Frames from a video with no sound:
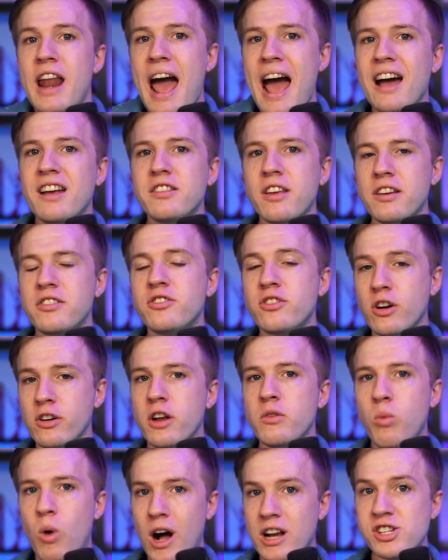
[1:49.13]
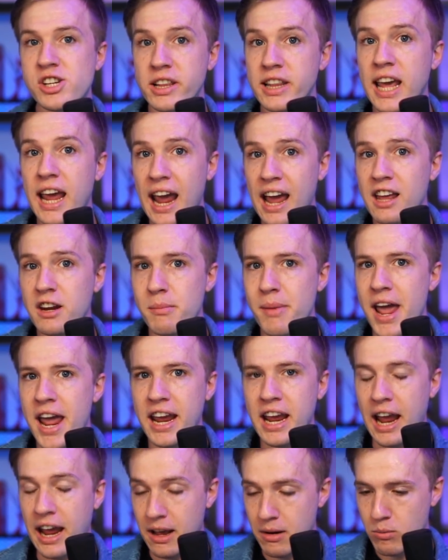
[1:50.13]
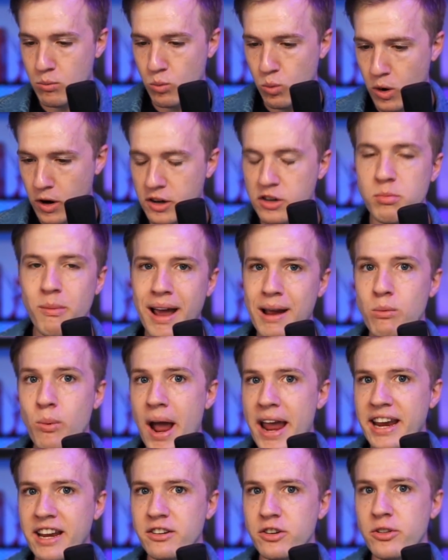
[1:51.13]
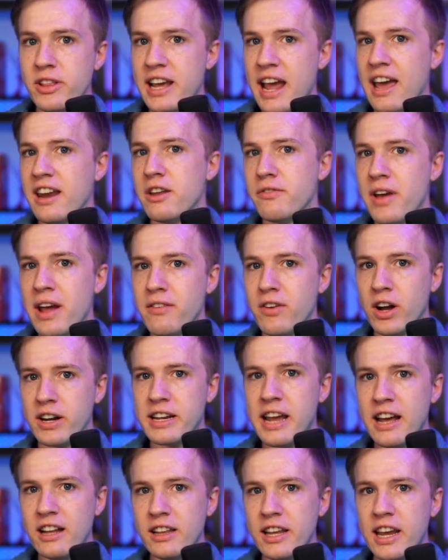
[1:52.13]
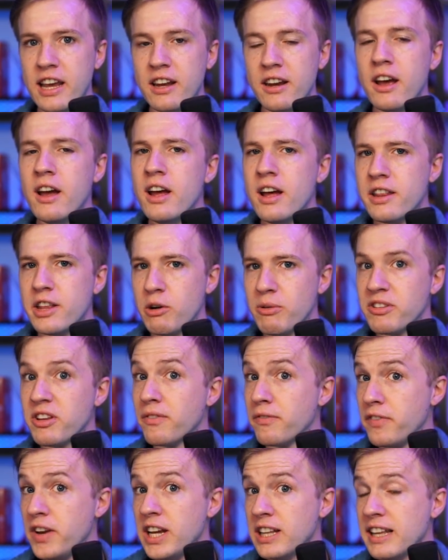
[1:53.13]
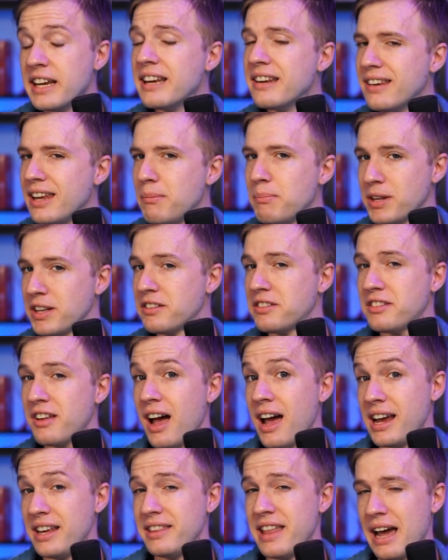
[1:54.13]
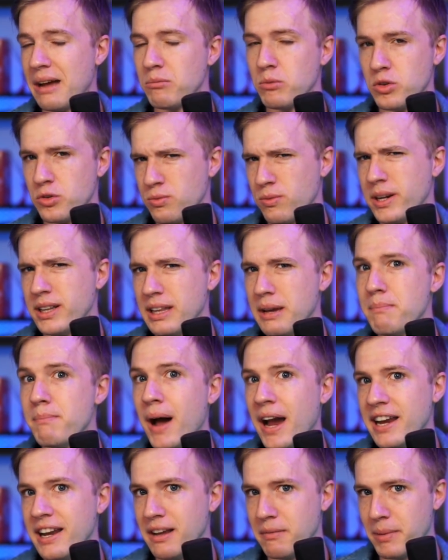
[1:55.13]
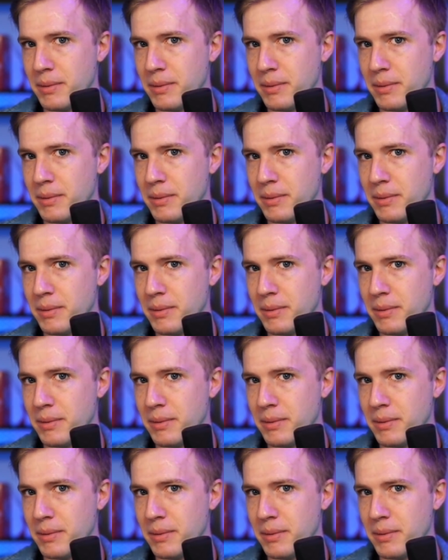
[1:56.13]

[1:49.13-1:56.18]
as I started watching the anime and worked my way into the end of Evangelion, there was a feeling deep inside that was really biting